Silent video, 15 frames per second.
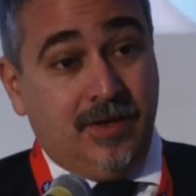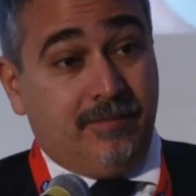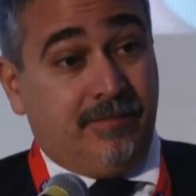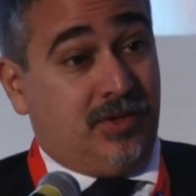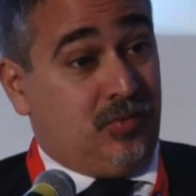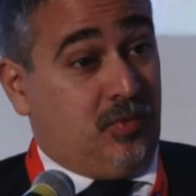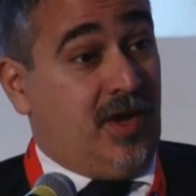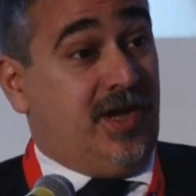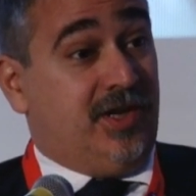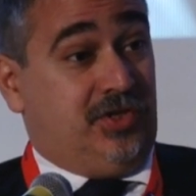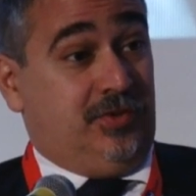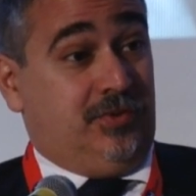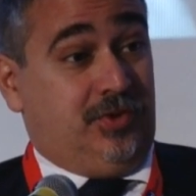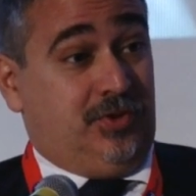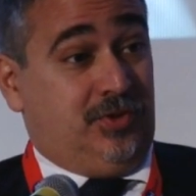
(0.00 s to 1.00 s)
But why
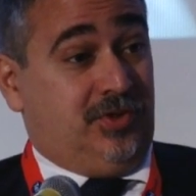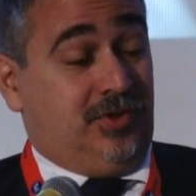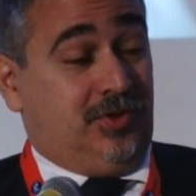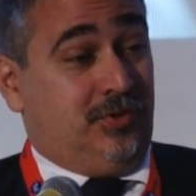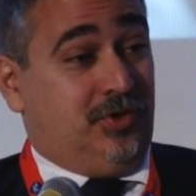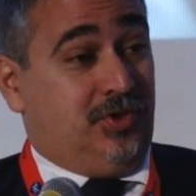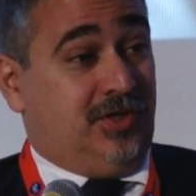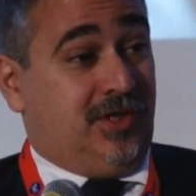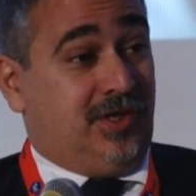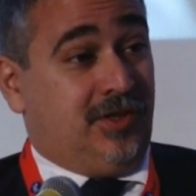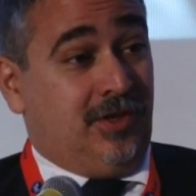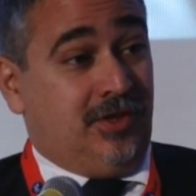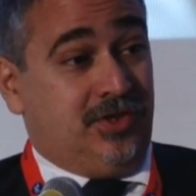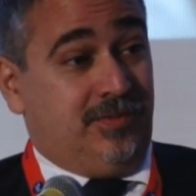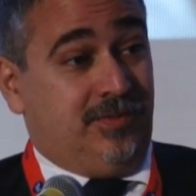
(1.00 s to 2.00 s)
she was using 2G
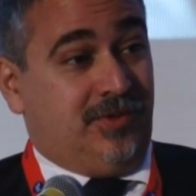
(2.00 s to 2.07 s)
technology?